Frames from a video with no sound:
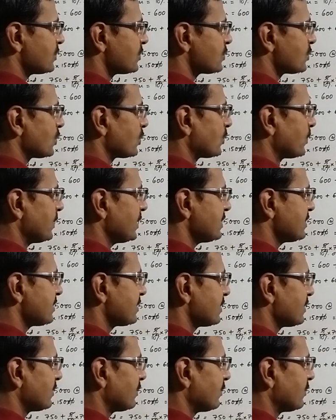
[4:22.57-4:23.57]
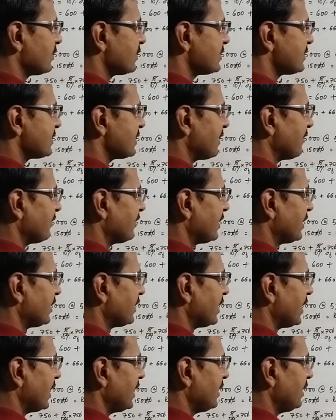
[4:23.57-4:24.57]
So rupees
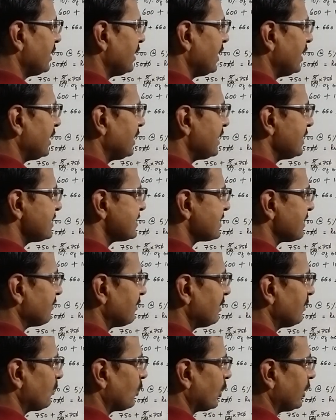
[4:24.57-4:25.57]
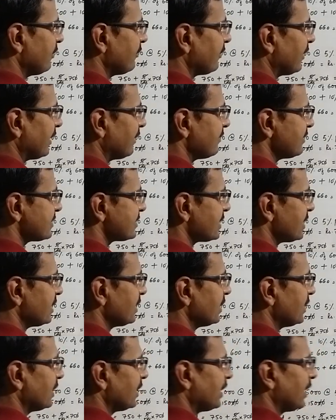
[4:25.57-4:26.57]
787.5 is
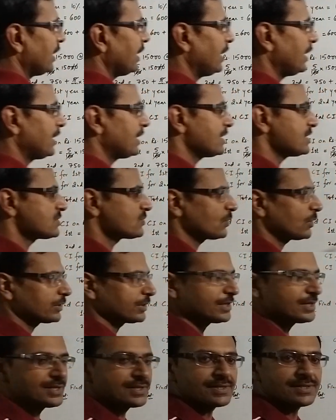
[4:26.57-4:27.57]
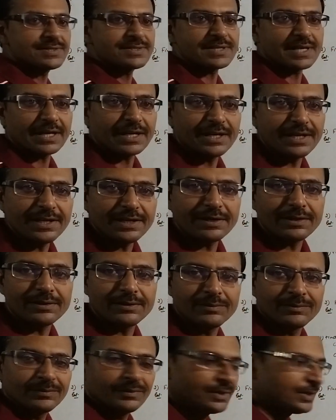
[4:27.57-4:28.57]
the interest for the second
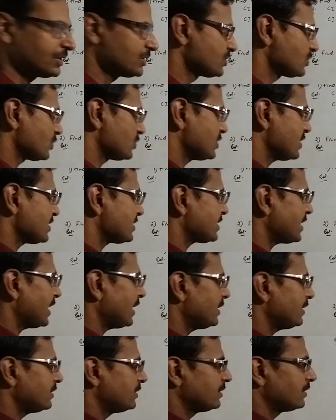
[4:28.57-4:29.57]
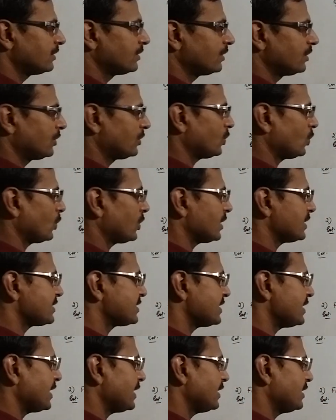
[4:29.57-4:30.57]
year. So just add total
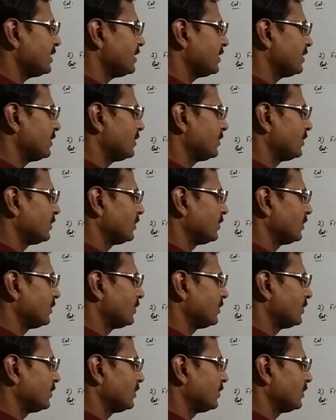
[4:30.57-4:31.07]
CI,